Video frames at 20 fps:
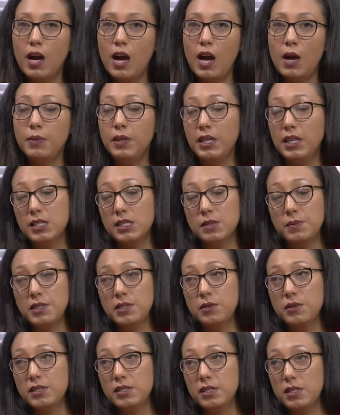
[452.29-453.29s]
Um, they speak
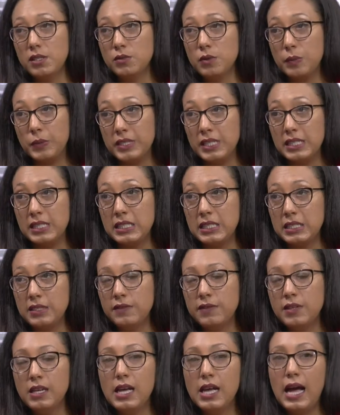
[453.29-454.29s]
to a sales representative,
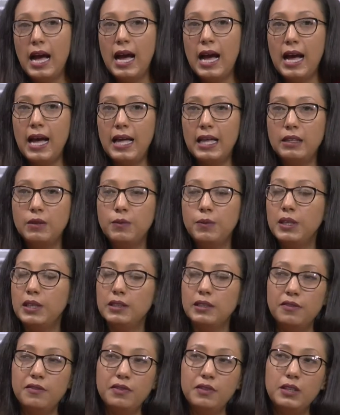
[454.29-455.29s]
and we can
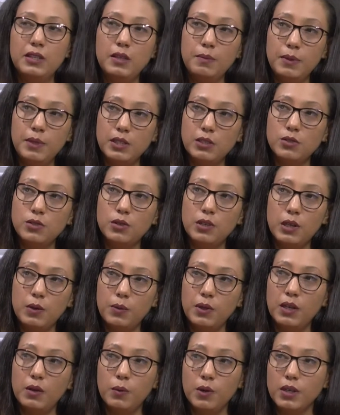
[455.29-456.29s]
definitely make sure that we
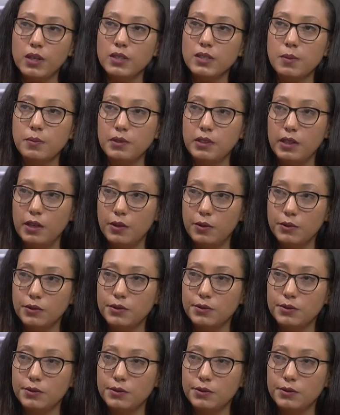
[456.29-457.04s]
can work something out.